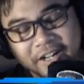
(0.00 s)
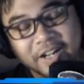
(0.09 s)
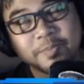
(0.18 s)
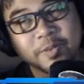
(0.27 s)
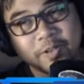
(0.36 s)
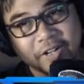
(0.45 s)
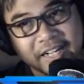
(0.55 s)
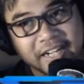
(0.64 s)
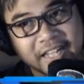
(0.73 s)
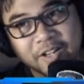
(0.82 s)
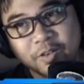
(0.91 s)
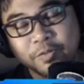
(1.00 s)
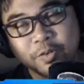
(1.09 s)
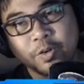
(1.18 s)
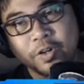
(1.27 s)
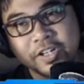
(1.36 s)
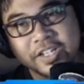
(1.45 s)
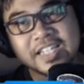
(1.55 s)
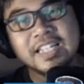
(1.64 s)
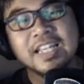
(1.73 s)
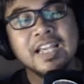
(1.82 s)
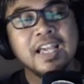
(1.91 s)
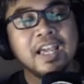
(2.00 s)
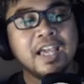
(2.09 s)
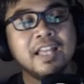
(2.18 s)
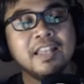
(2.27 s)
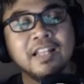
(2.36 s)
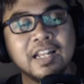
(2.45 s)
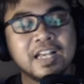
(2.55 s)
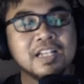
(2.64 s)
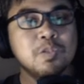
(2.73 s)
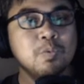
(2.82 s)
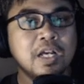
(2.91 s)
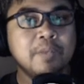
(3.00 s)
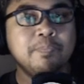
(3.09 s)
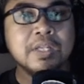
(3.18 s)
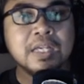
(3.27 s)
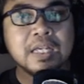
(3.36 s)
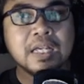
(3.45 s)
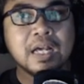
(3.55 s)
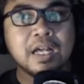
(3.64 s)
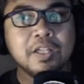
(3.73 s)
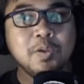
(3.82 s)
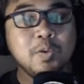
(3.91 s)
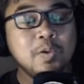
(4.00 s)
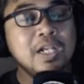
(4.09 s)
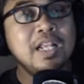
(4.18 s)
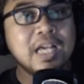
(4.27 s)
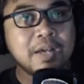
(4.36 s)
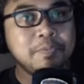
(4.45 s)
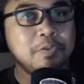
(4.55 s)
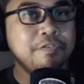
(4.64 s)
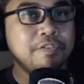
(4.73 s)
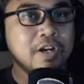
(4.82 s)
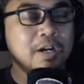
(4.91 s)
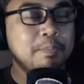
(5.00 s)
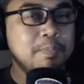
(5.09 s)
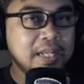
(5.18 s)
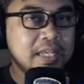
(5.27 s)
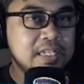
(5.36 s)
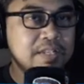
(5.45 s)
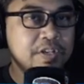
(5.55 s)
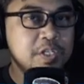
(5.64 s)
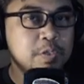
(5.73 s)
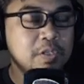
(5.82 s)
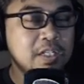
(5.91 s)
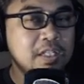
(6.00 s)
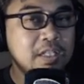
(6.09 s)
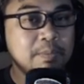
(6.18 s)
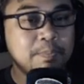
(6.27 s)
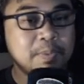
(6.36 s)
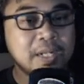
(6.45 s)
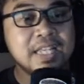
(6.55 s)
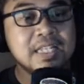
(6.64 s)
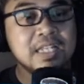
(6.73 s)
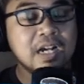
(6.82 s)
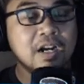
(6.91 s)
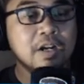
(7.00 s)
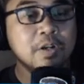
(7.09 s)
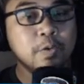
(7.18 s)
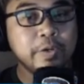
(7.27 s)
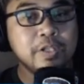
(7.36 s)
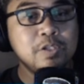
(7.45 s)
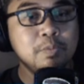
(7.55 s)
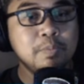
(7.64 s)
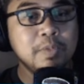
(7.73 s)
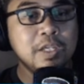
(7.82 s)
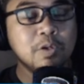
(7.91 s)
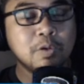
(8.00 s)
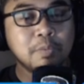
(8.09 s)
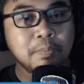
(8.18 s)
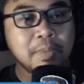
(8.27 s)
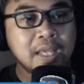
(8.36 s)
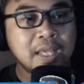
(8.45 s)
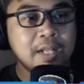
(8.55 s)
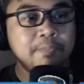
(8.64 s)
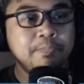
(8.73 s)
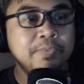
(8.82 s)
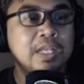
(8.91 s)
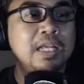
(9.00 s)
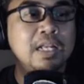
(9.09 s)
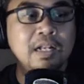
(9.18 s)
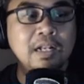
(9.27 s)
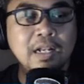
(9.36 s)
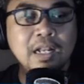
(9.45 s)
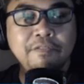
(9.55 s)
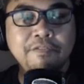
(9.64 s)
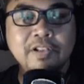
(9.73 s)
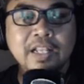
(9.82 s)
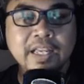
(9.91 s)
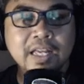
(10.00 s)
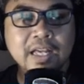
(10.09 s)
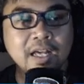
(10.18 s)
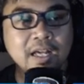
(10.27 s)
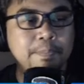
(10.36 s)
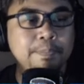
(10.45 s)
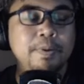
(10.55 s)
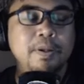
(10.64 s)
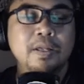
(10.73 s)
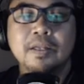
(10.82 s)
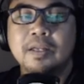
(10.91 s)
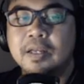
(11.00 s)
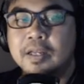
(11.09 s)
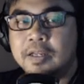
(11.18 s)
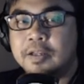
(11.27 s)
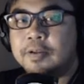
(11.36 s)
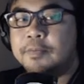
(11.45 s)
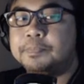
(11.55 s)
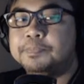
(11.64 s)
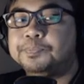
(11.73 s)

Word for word: are upgraded, of course. And the last one, uh, you really have to farm plays eventually. The plays are going to be your main leveling up um,